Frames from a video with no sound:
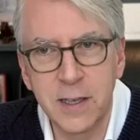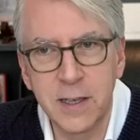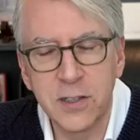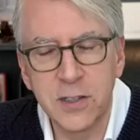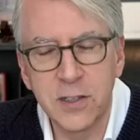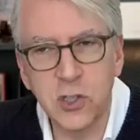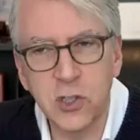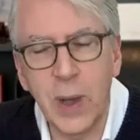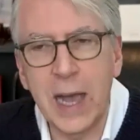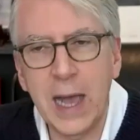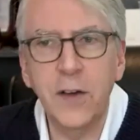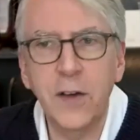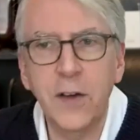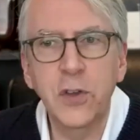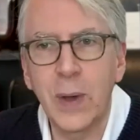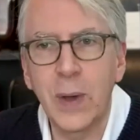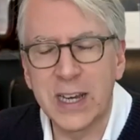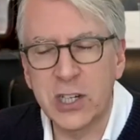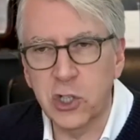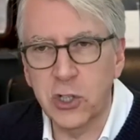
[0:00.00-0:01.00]
So how have you
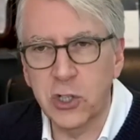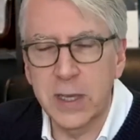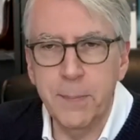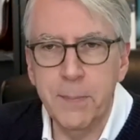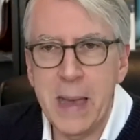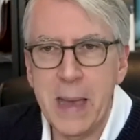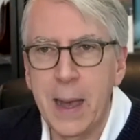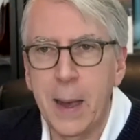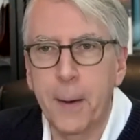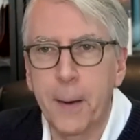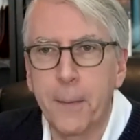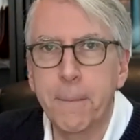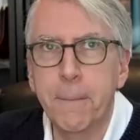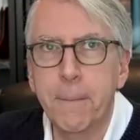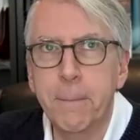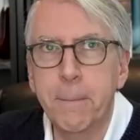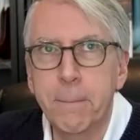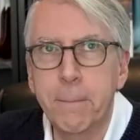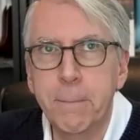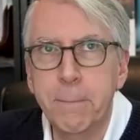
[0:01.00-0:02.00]
yeah. actually um,
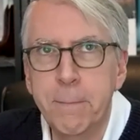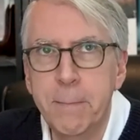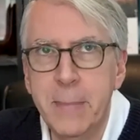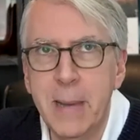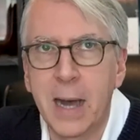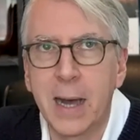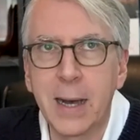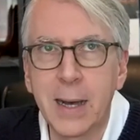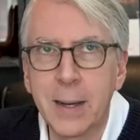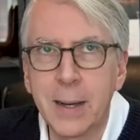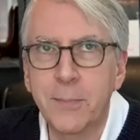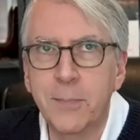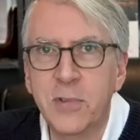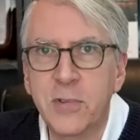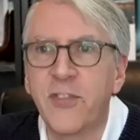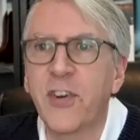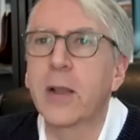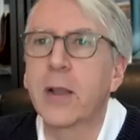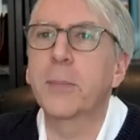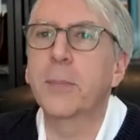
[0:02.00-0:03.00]
uh,
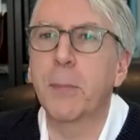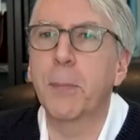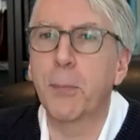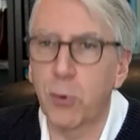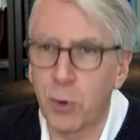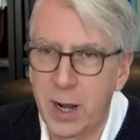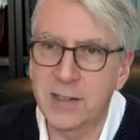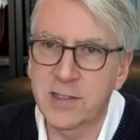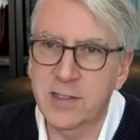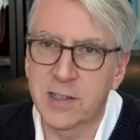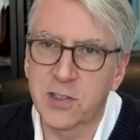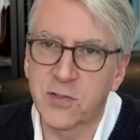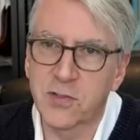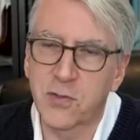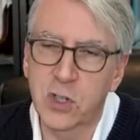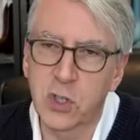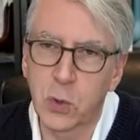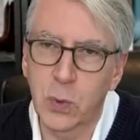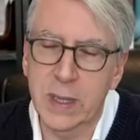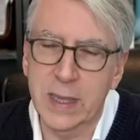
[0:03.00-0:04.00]
developed a process for
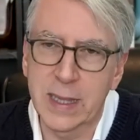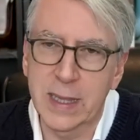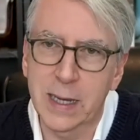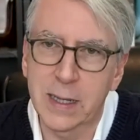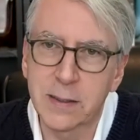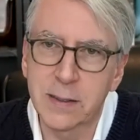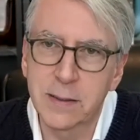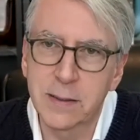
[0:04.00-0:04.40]
doing that?